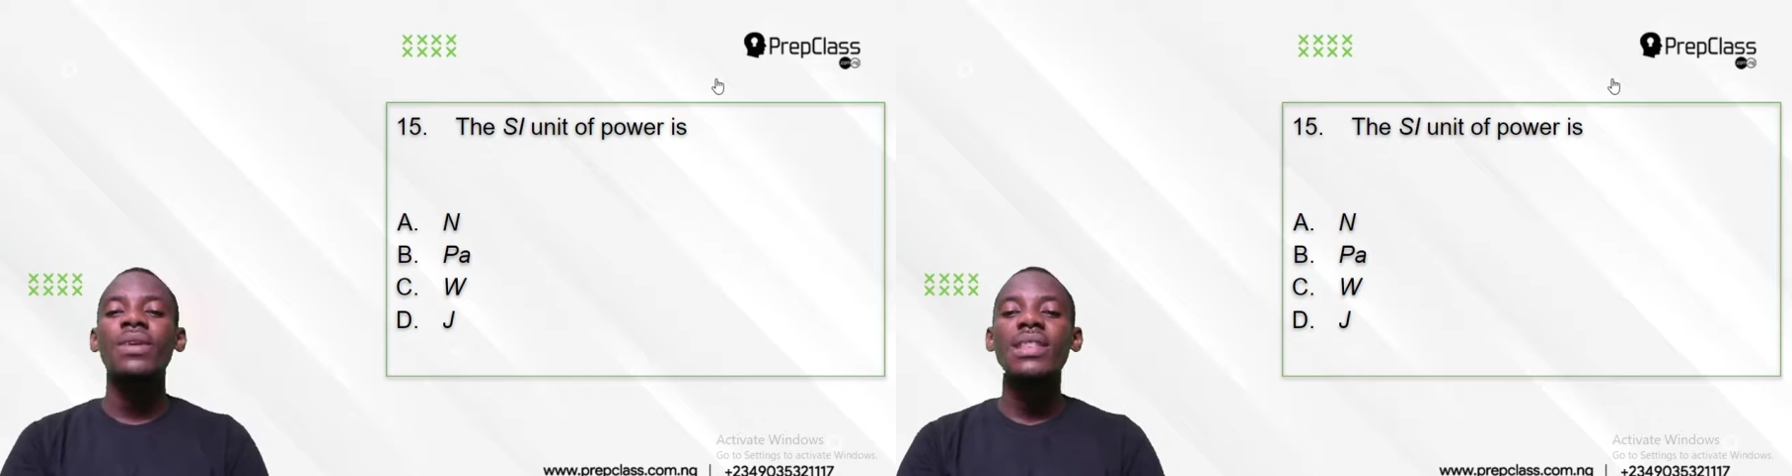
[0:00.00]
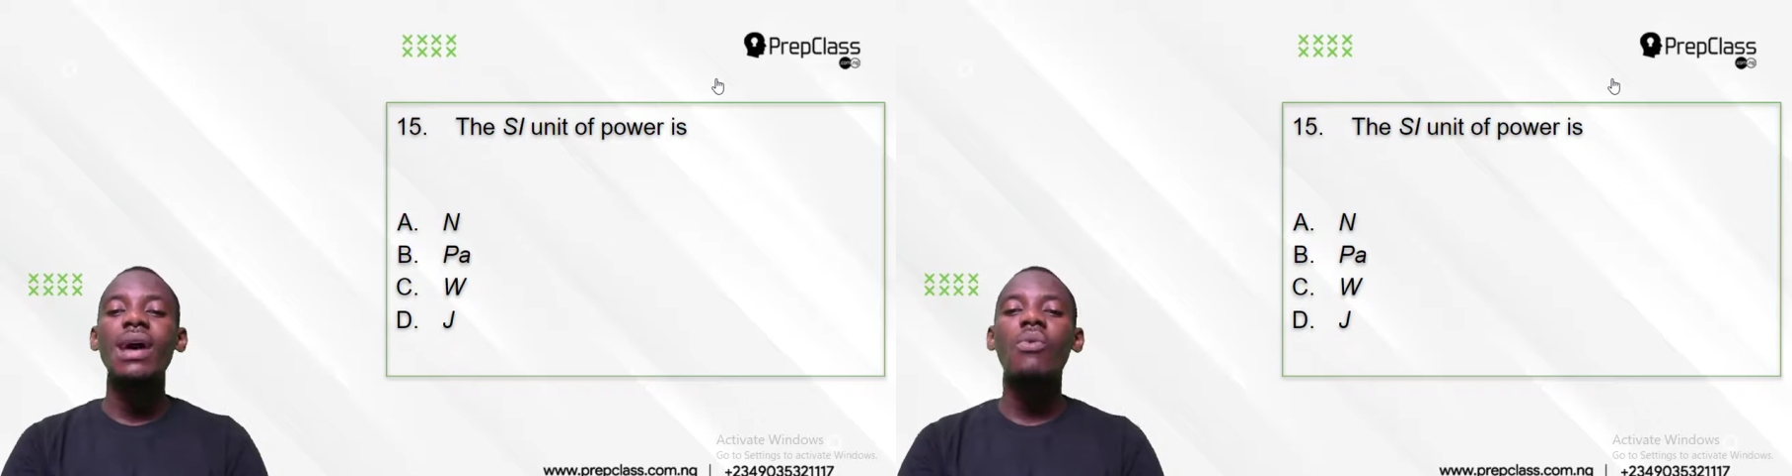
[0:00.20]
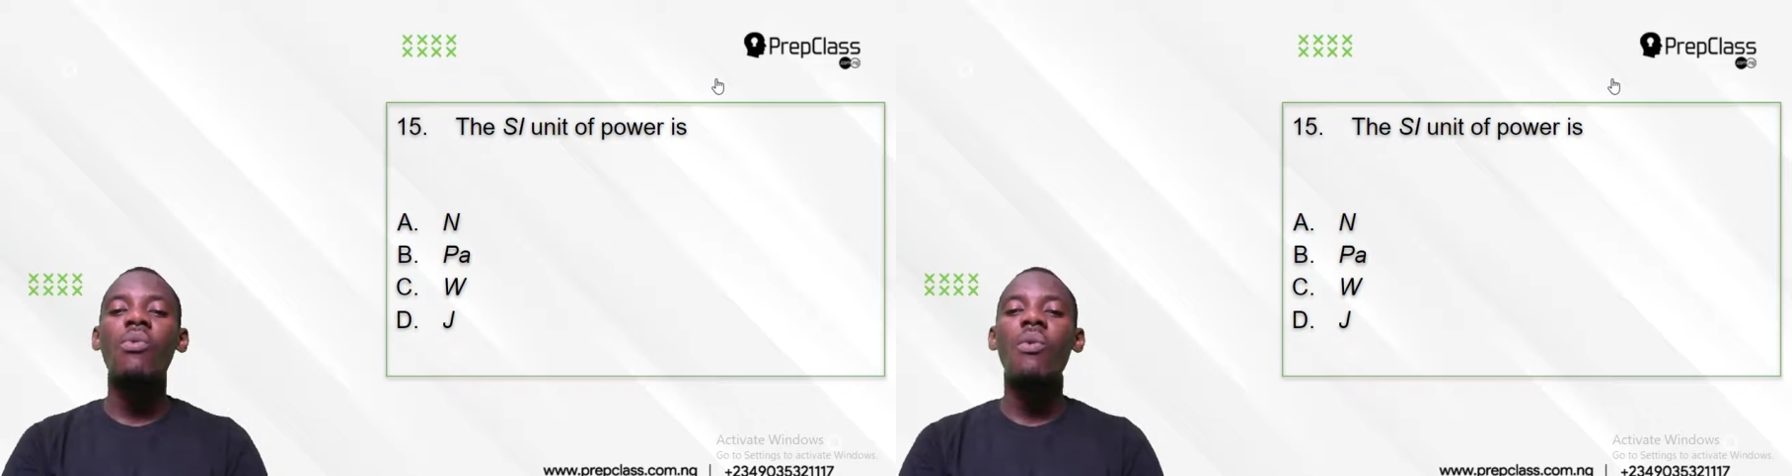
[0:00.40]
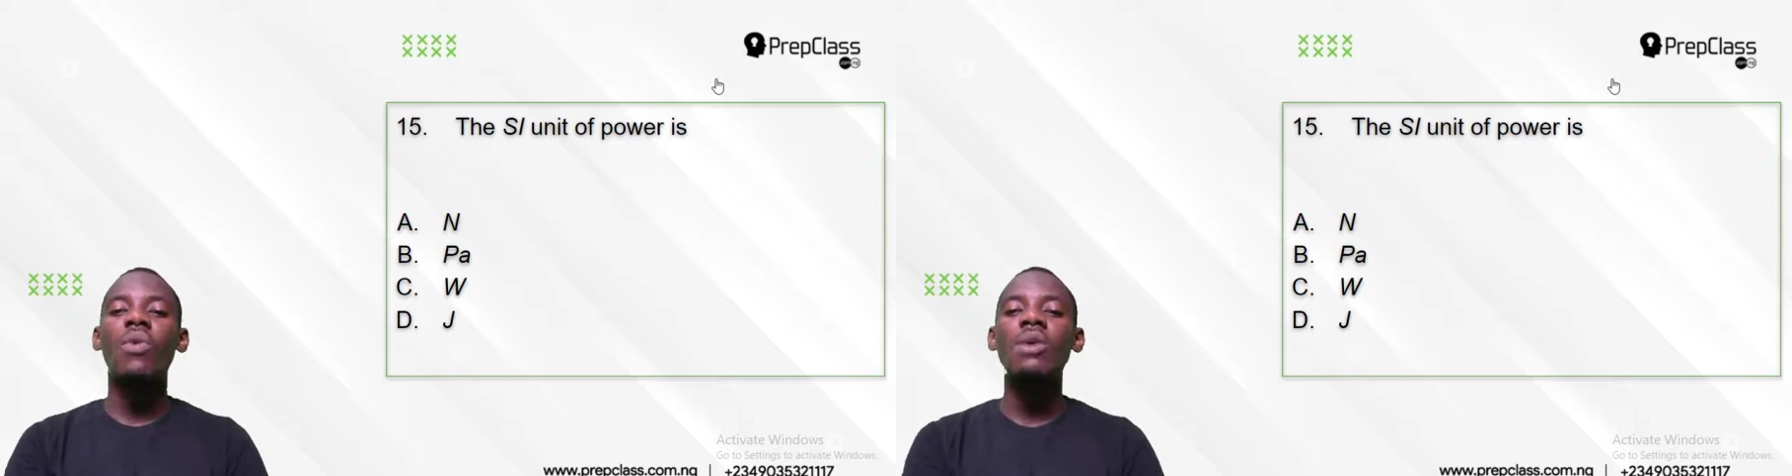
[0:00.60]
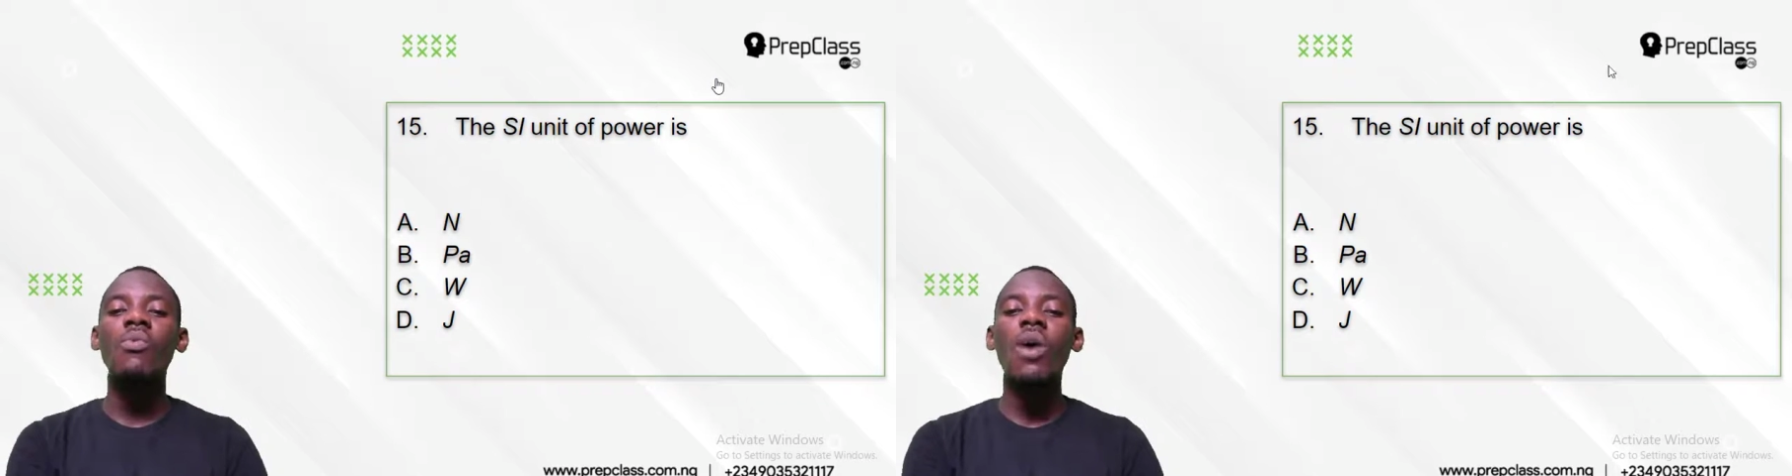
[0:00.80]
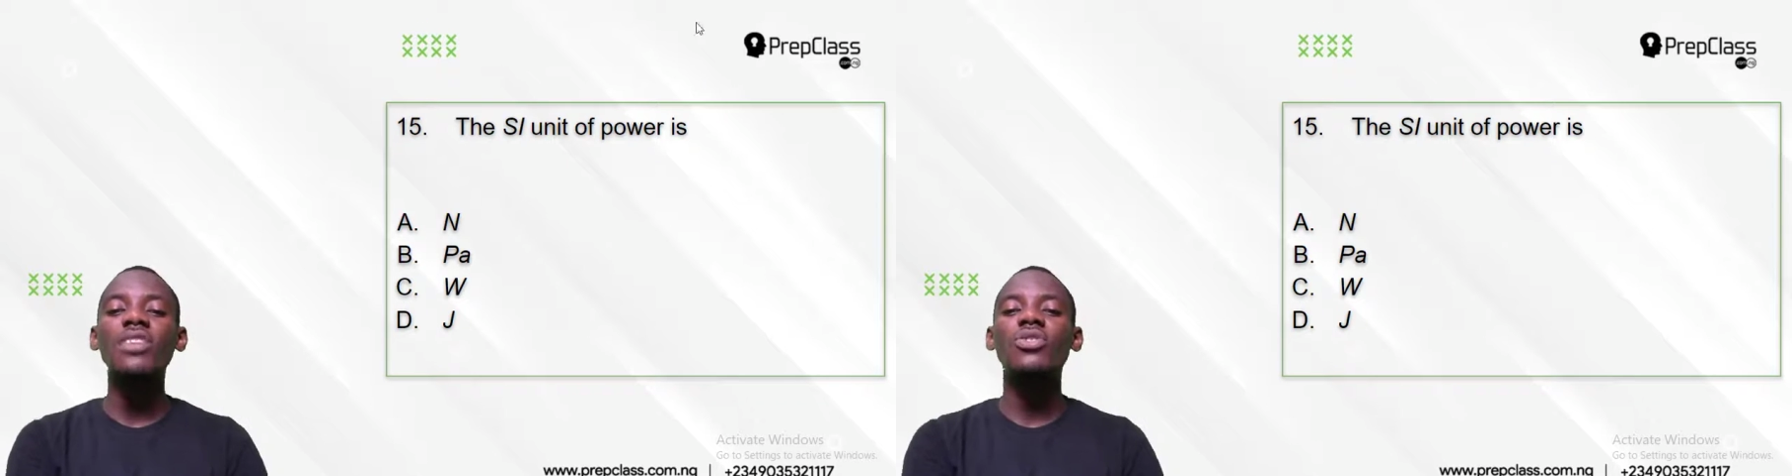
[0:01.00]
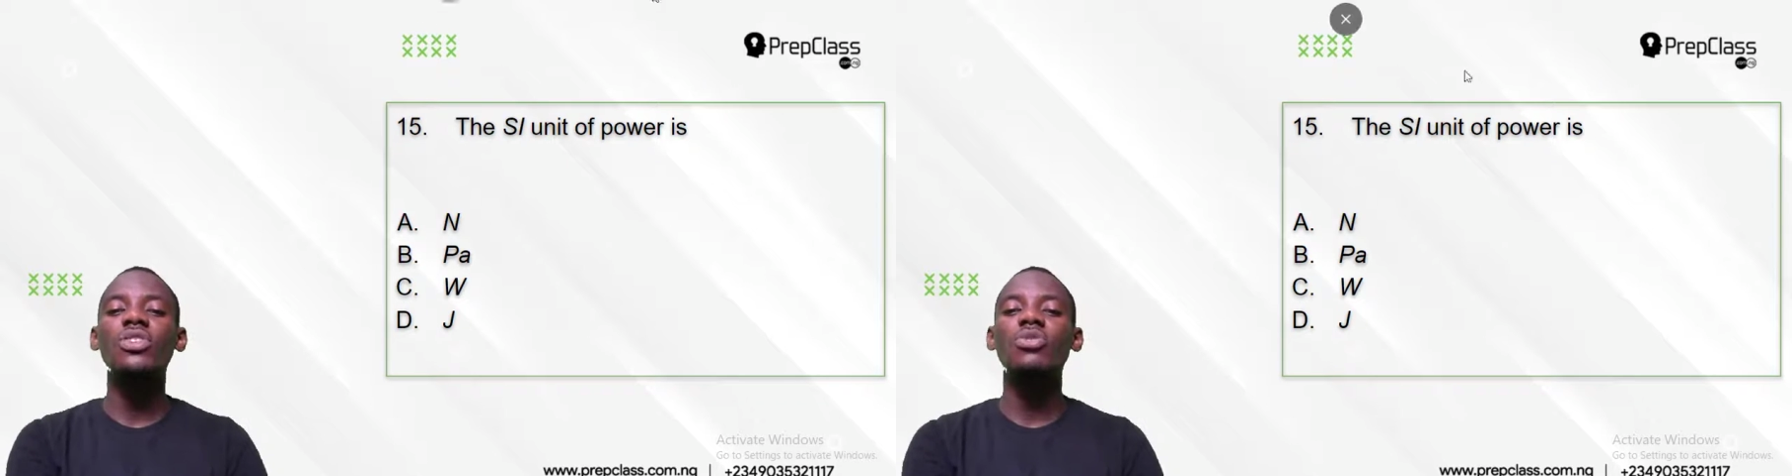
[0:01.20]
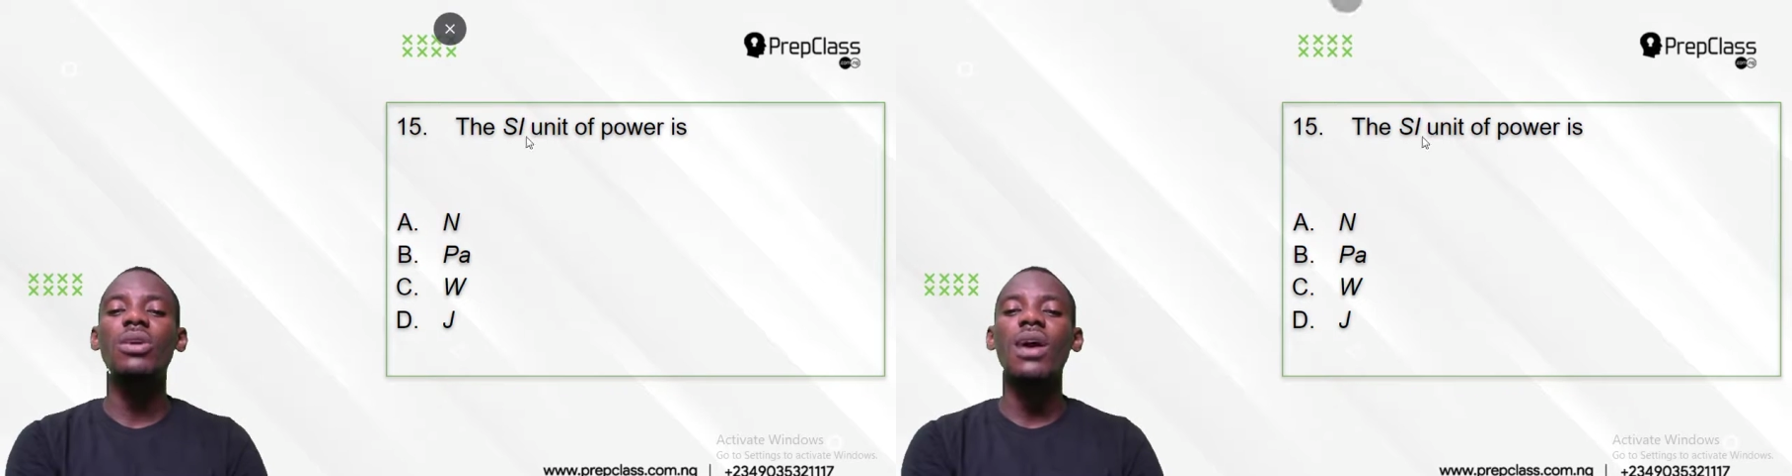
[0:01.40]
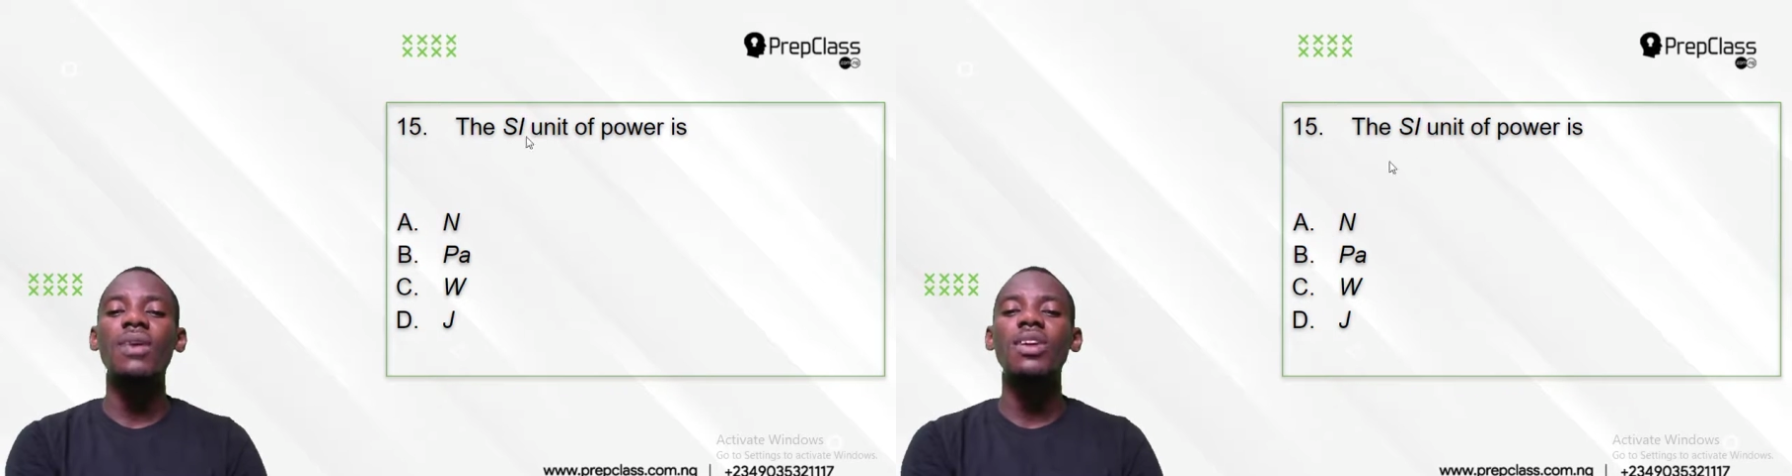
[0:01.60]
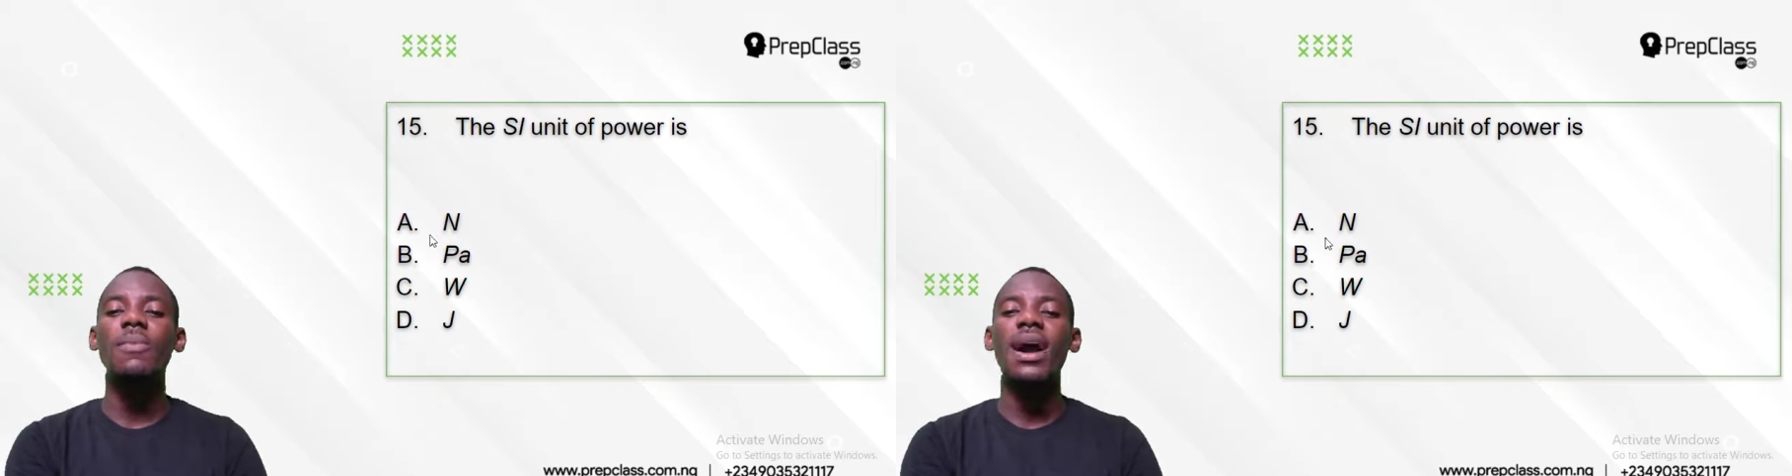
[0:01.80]
Now, in what unit do we
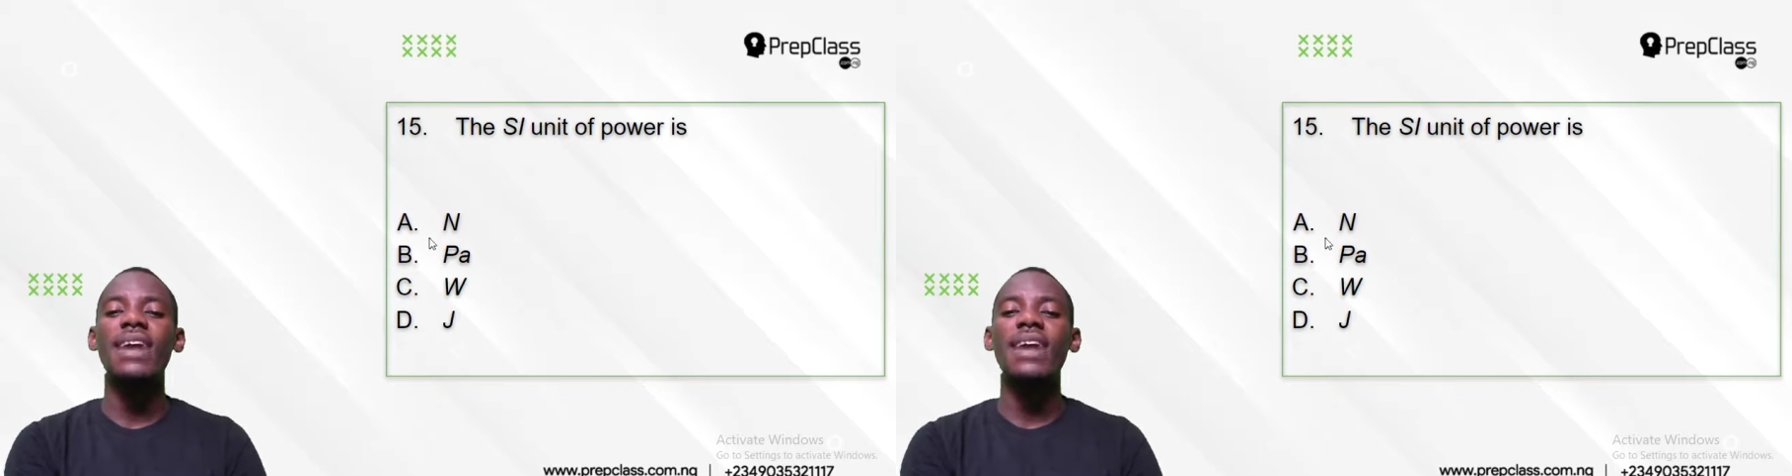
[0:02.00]
calculate power?